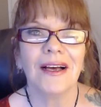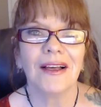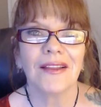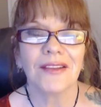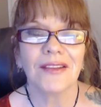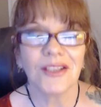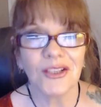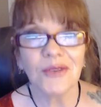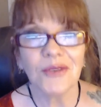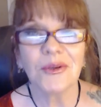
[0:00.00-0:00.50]

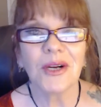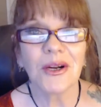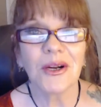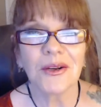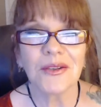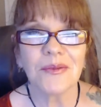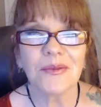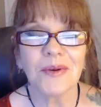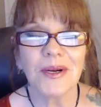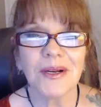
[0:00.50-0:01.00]
The 2
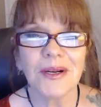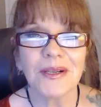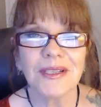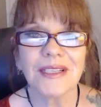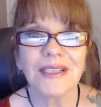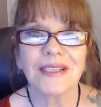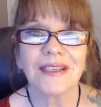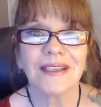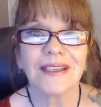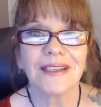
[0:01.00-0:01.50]
curse
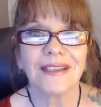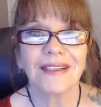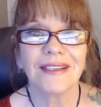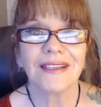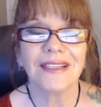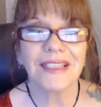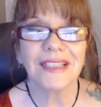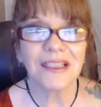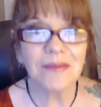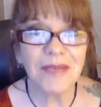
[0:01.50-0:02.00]
words,
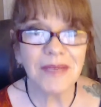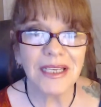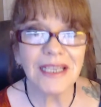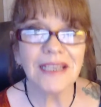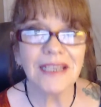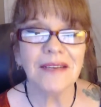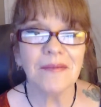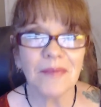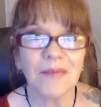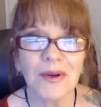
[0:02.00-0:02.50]
to
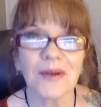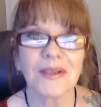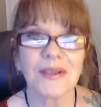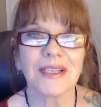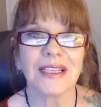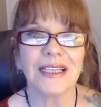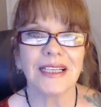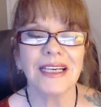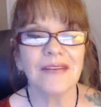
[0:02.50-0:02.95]
me personally,